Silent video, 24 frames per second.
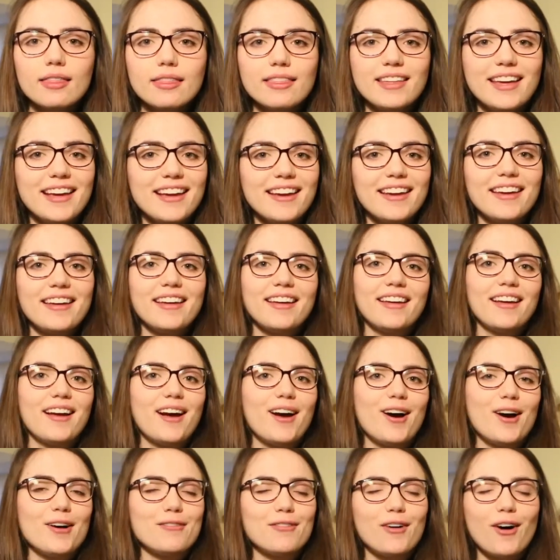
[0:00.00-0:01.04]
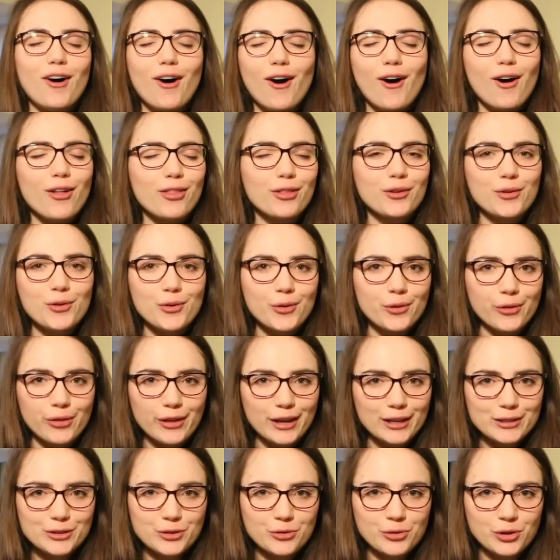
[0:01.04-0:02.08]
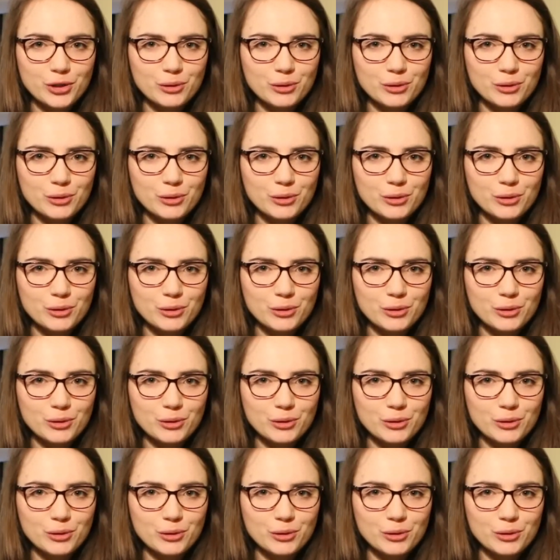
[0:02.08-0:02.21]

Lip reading: Think of all the cool things you